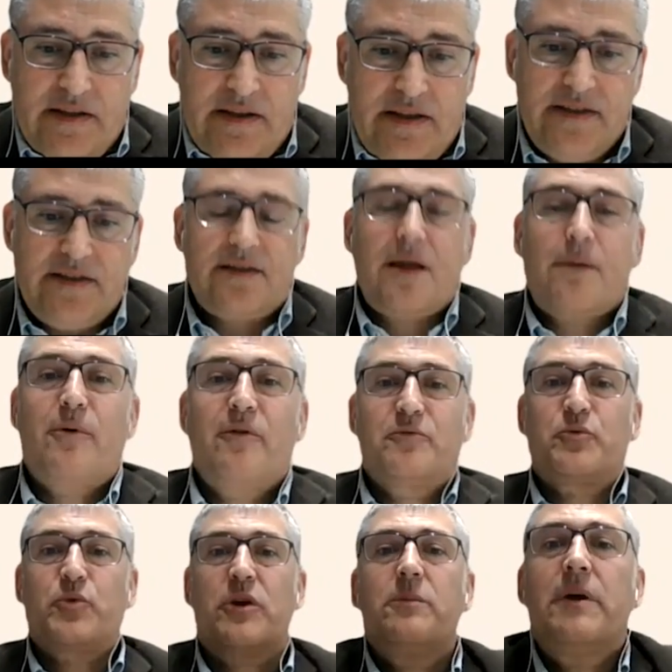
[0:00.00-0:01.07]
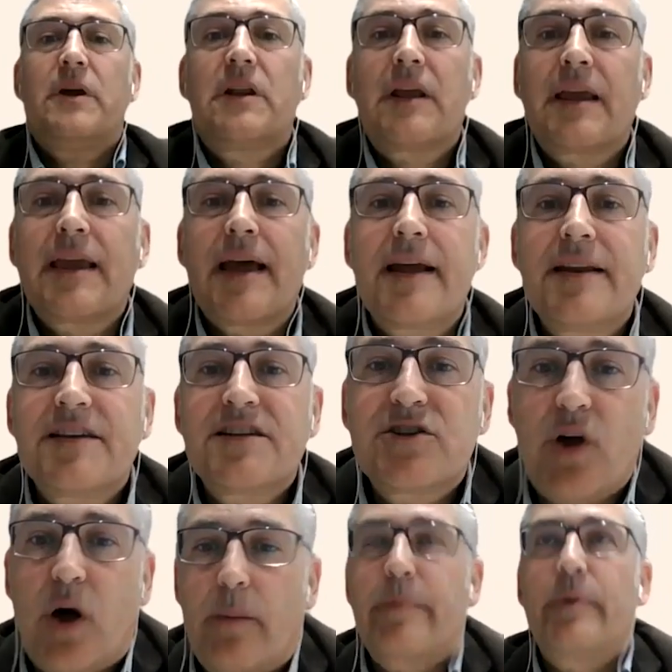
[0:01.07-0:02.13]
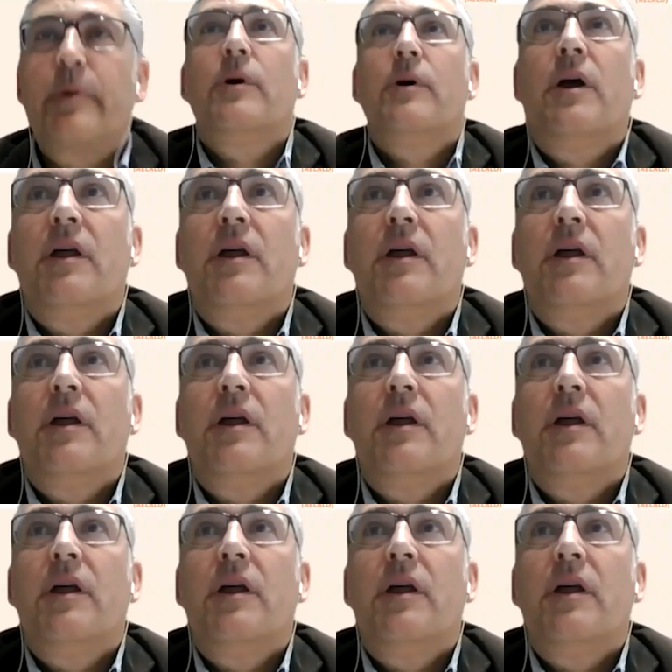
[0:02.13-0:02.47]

this type of treatment can stop